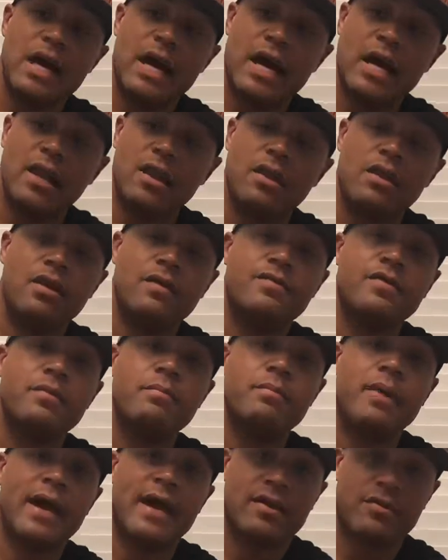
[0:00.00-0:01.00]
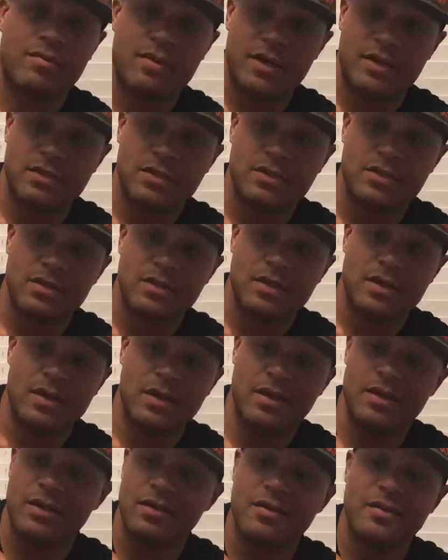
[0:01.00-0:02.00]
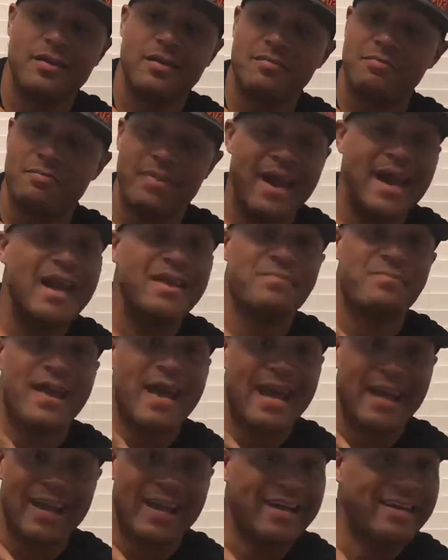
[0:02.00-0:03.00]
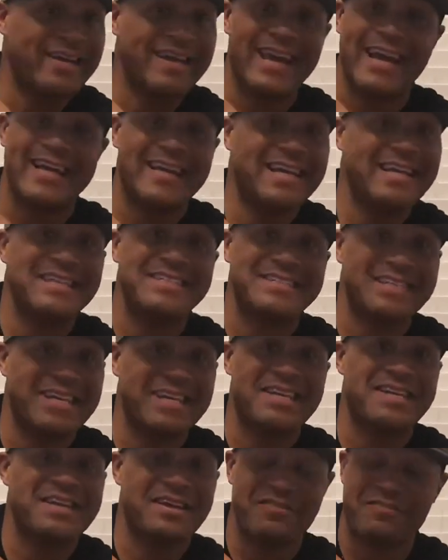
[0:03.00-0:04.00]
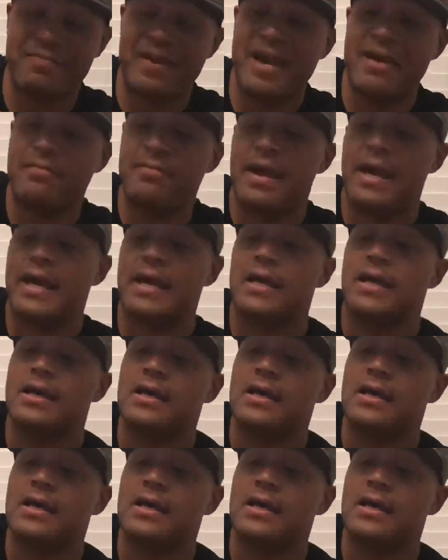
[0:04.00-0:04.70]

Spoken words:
I love the backrest. Bad back, I can't say it enough, bad back.